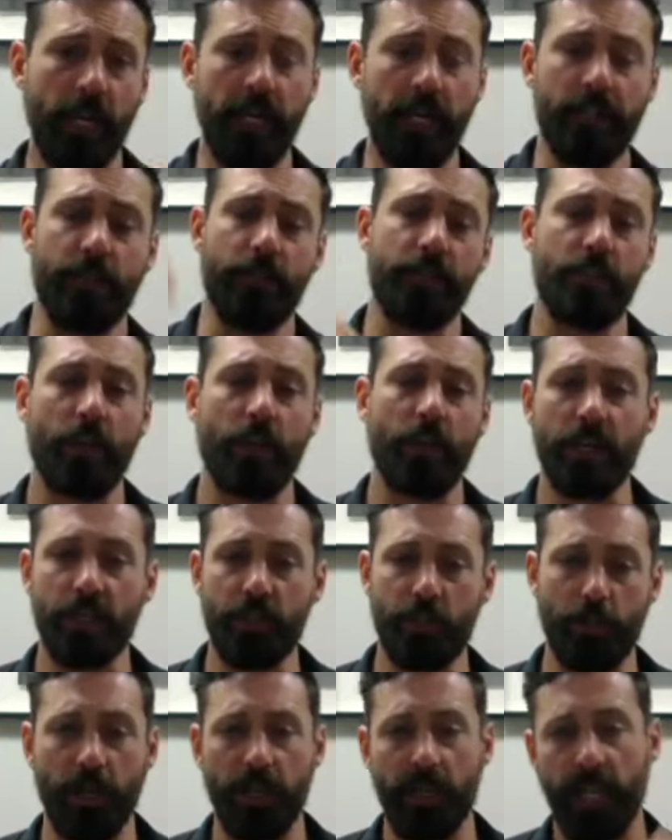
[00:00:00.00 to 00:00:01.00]
So as long
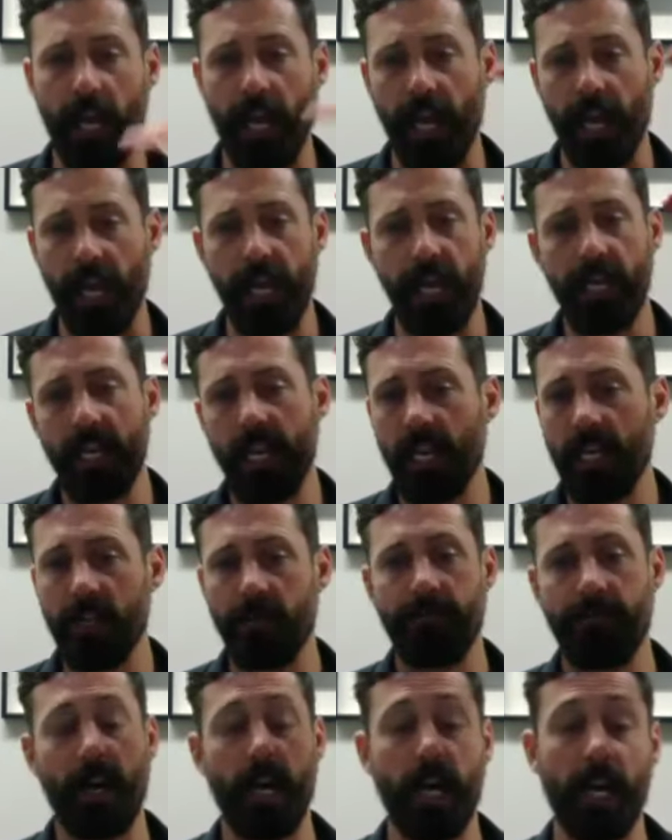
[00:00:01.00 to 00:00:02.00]
as we're in that 80,
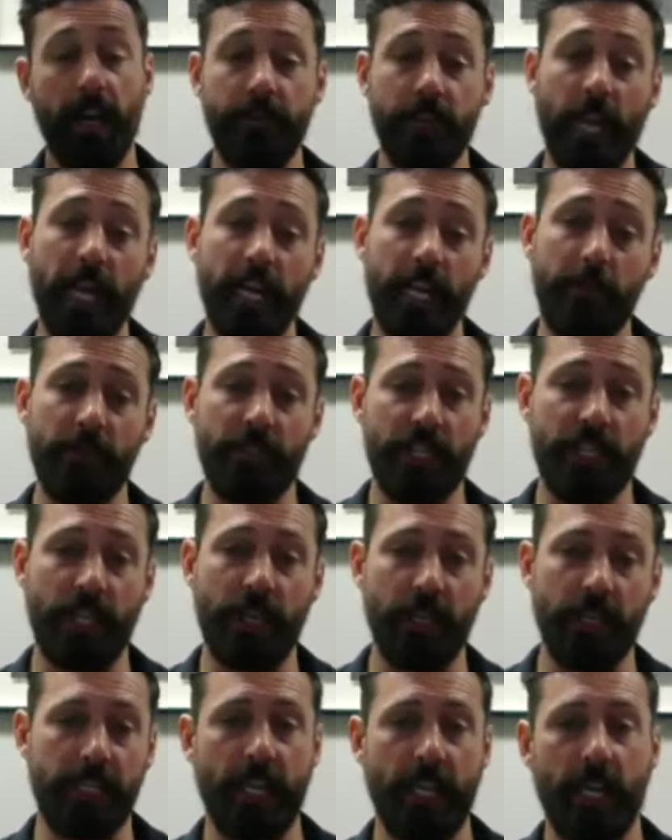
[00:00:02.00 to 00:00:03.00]
85, 90% of
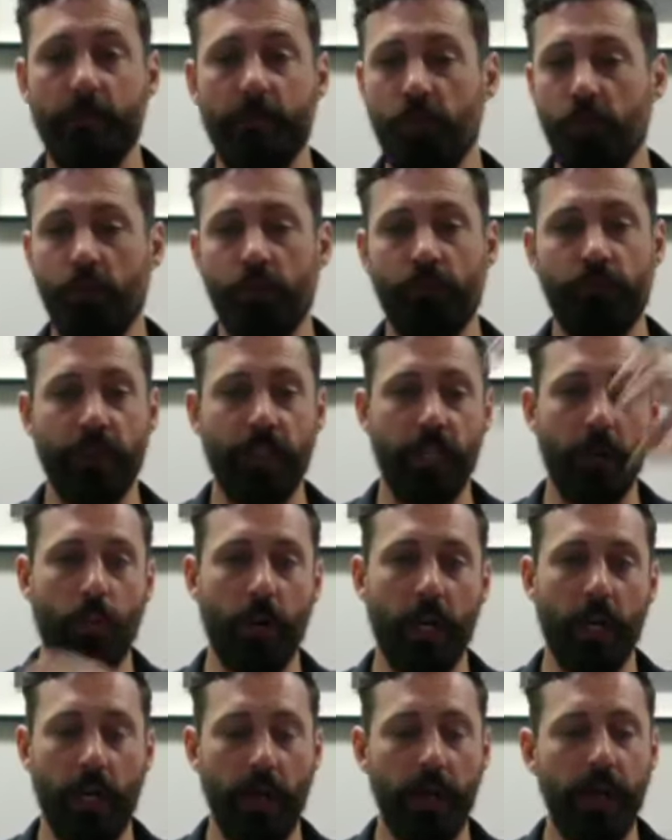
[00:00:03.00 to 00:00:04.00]
the time we're doing really
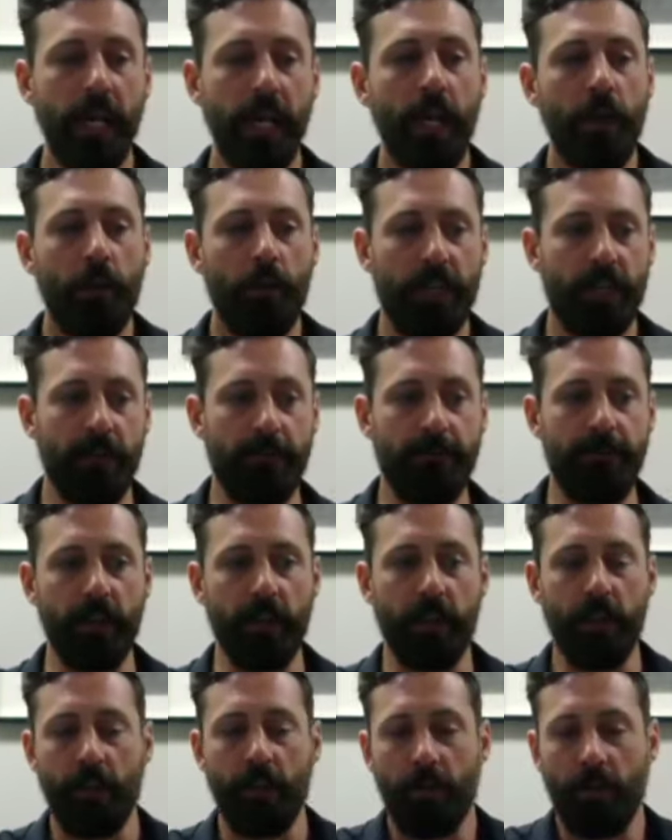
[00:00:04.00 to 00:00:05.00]
well, we can
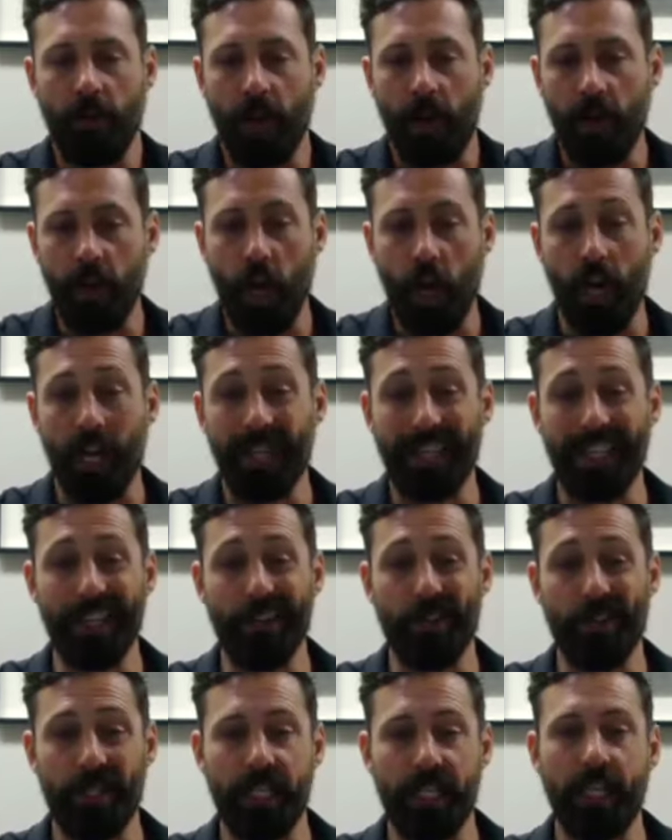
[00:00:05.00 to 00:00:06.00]
feel not
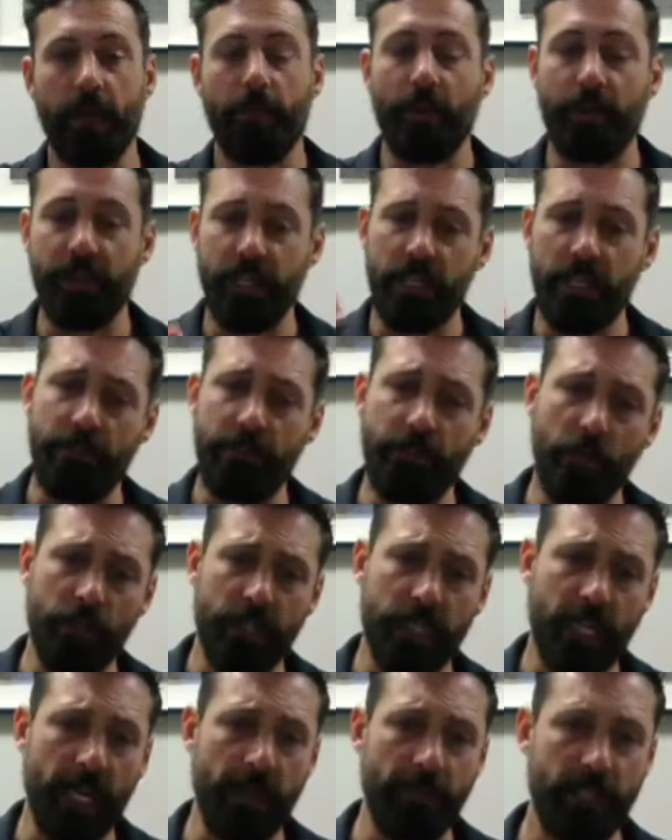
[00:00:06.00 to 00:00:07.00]
guilty about these few
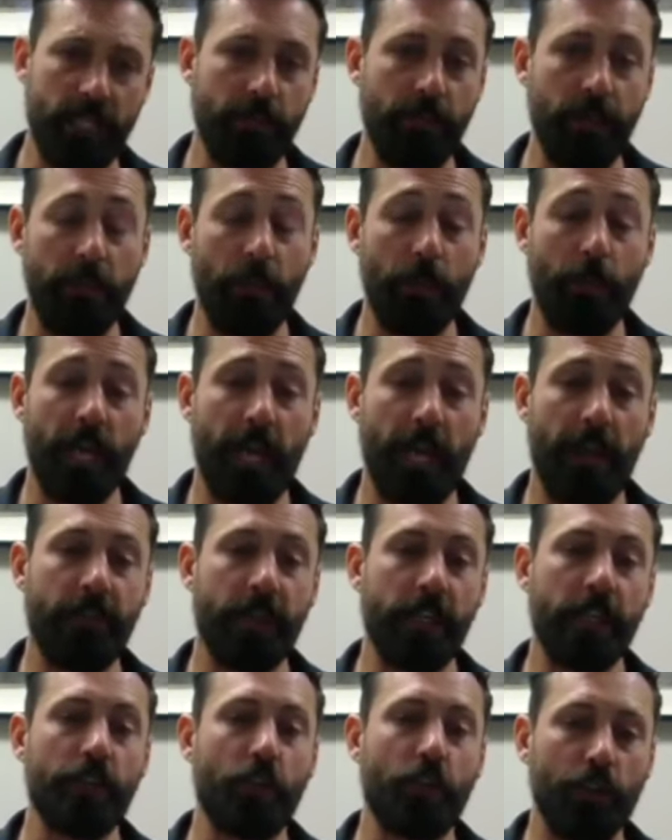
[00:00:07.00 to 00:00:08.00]
times that maybe we have an
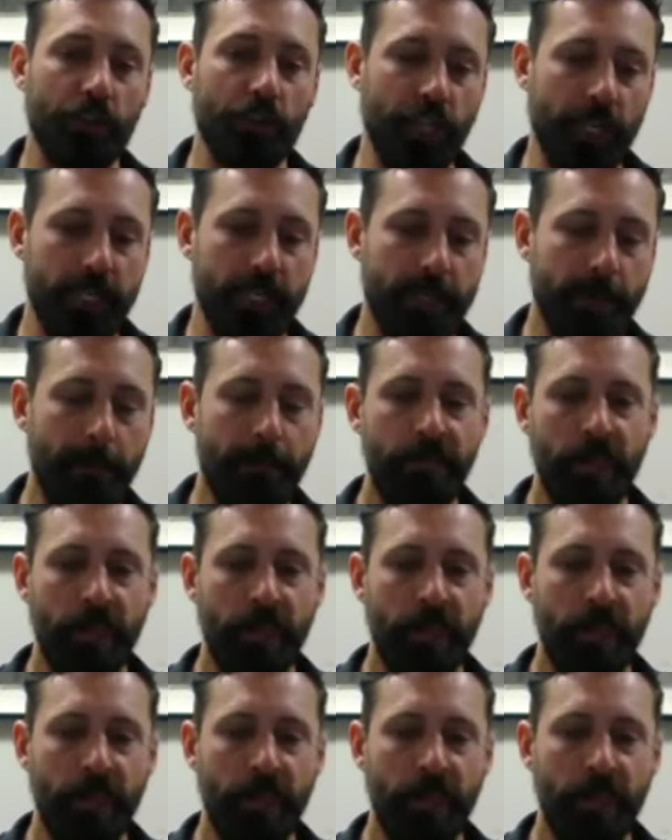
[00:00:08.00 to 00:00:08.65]
indulgence.